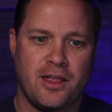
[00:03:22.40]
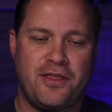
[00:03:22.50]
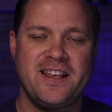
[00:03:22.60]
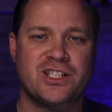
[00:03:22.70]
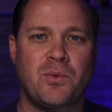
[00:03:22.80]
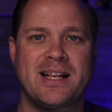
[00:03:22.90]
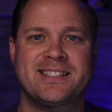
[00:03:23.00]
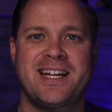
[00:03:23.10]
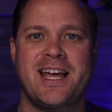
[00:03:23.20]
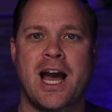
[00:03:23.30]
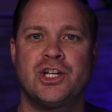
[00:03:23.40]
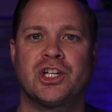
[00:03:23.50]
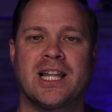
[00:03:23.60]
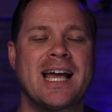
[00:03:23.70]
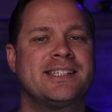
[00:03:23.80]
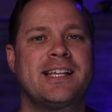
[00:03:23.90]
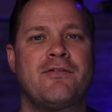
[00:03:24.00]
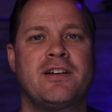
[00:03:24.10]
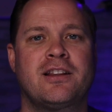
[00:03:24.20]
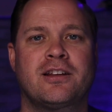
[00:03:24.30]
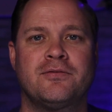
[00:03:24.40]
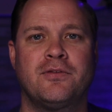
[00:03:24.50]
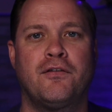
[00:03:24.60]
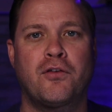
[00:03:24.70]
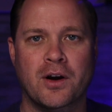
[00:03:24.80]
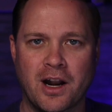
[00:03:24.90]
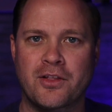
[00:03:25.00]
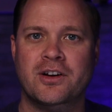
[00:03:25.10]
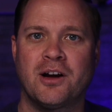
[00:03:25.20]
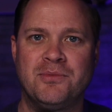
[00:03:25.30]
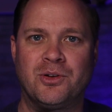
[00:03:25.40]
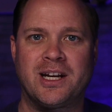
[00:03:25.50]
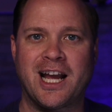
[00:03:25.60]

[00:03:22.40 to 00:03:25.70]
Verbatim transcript: this Wednesday, July 7th. For another community